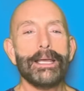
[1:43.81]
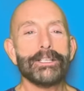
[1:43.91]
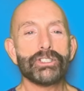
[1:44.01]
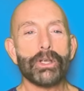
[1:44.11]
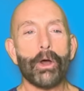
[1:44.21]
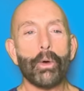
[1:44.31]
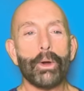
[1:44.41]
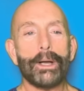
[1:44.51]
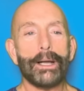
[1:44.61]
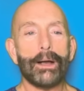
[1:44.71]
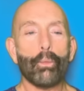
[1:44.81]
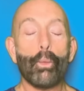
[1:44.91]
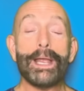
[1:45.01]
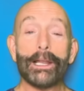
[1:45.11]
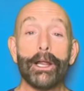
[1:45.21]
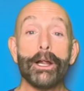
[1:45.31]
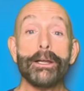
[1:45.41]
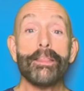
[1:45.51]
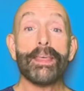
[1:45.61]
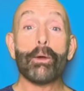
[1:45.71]
So we
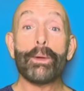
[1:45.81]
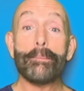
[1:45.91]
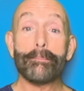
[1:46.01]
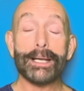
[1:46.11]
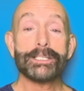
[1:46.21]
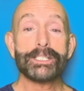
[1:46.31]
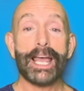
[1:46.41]
learned that we must